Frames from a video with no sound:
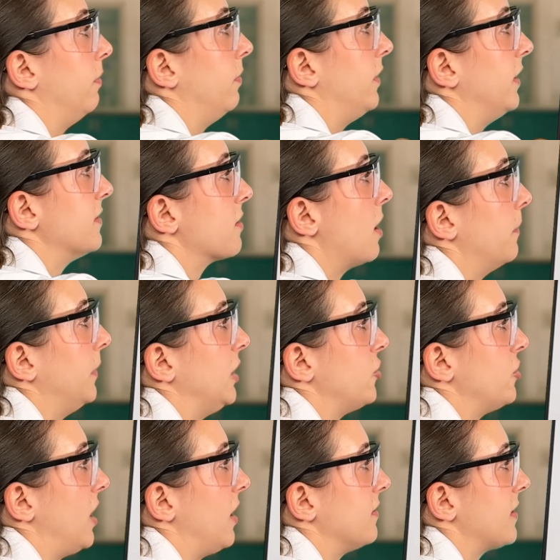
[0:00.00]
This
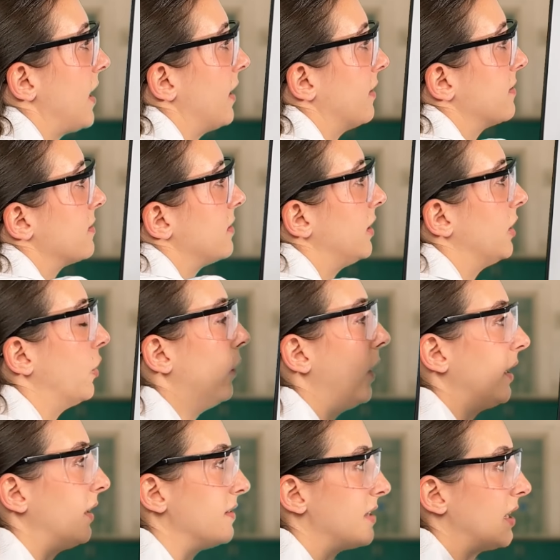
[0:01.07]
combination has excellent
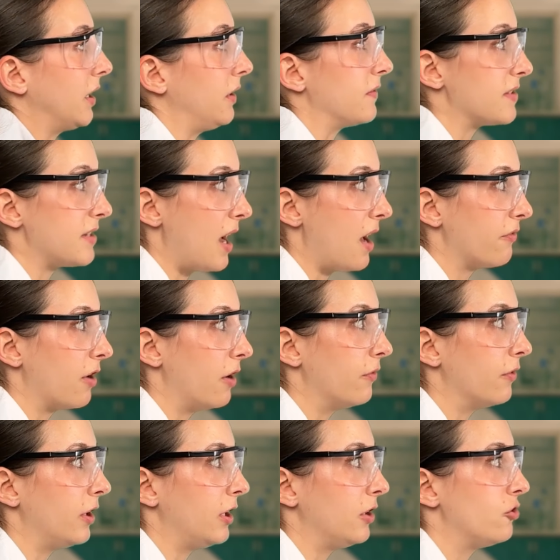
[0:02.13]
coagulase negative staph
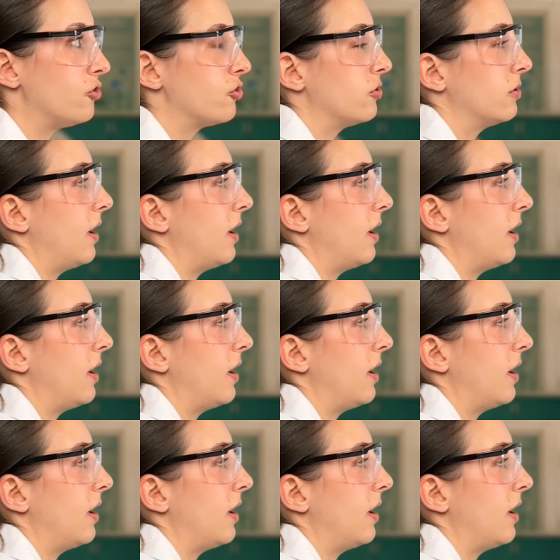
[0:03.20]
coverage